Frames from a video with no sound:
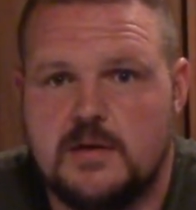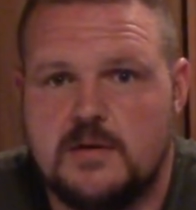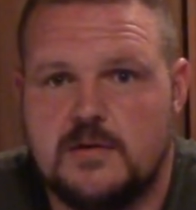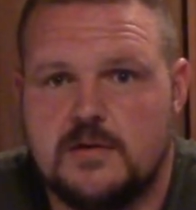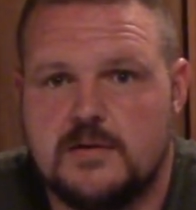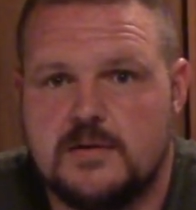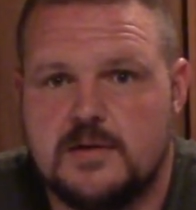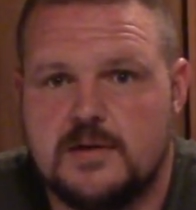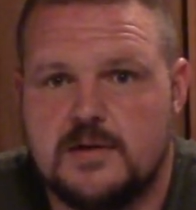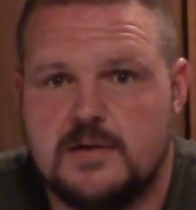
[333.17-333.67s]

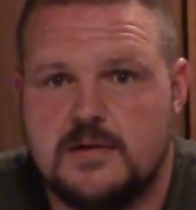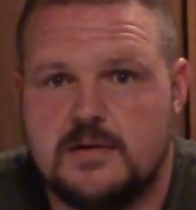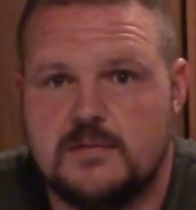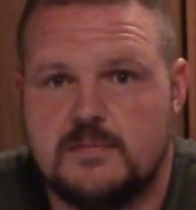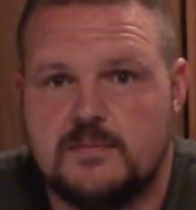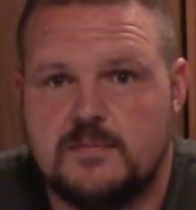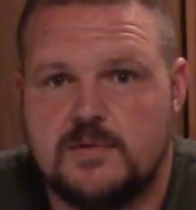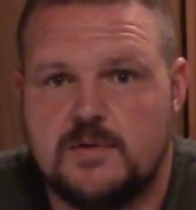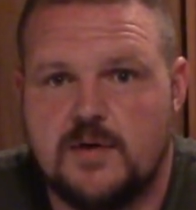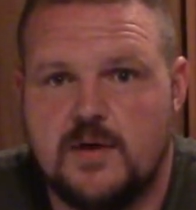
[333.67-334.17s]

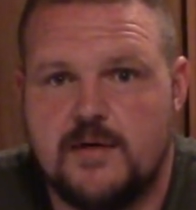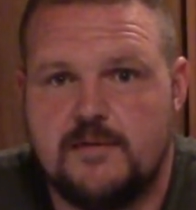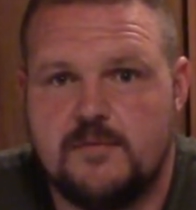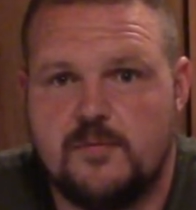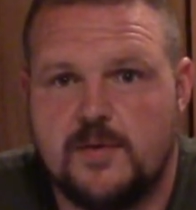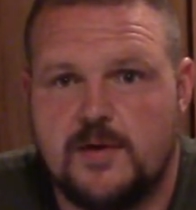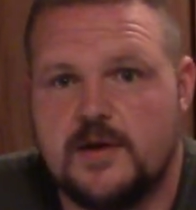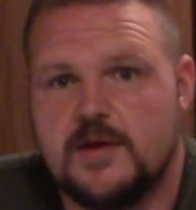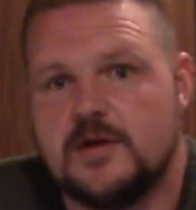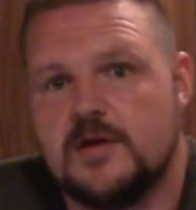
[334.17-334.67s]
then you have a
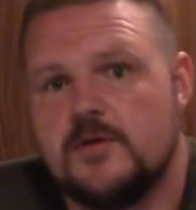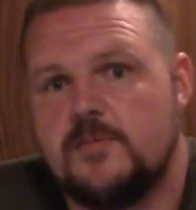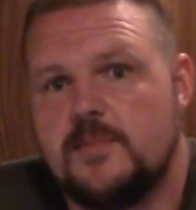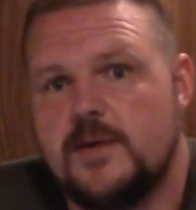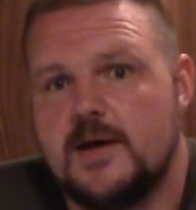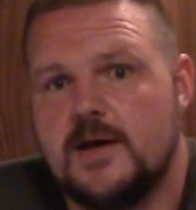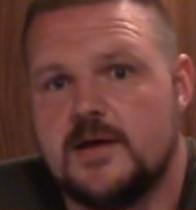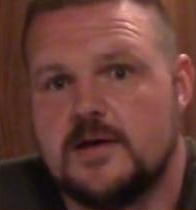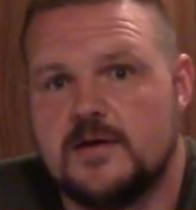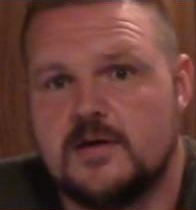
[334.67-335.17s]
way to go
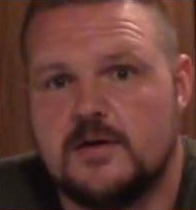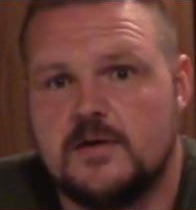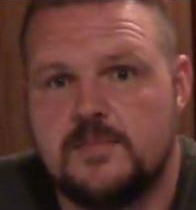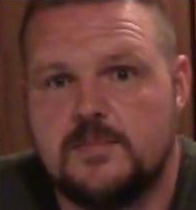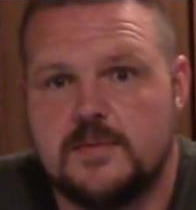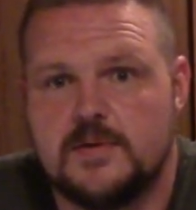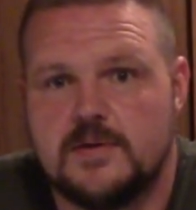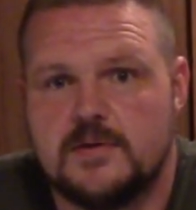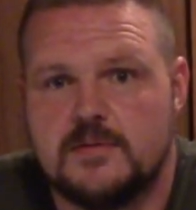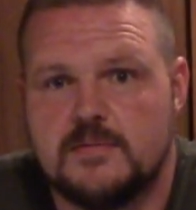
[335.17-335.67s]
back
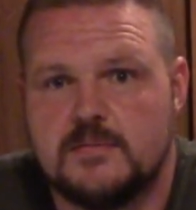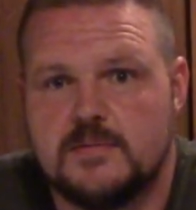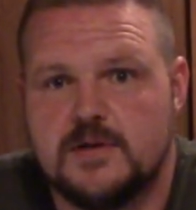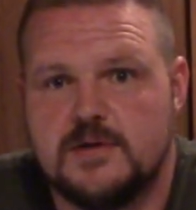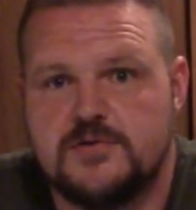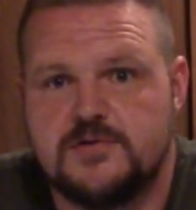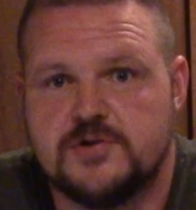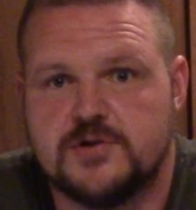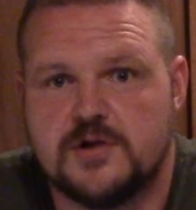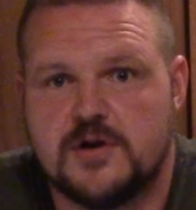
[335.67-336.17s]
up and
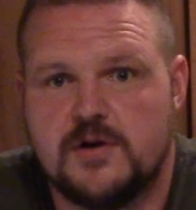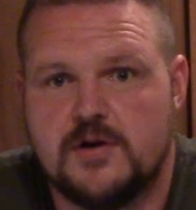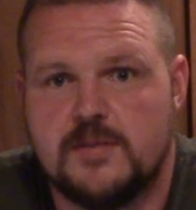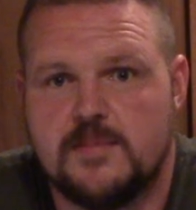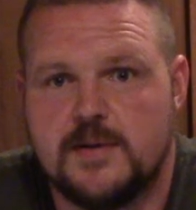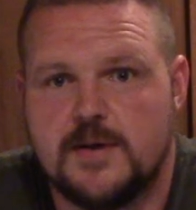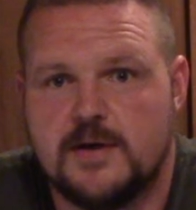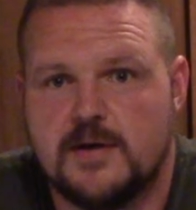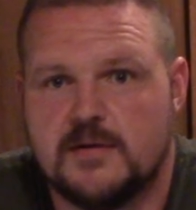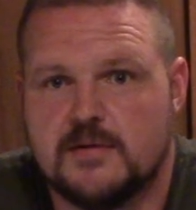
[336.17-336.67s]
get your car
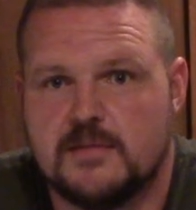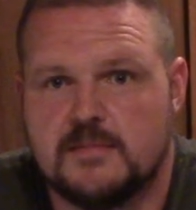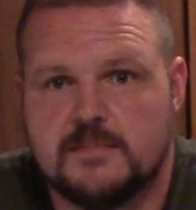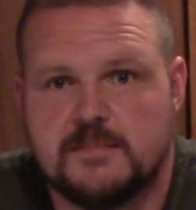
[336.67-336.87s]
back.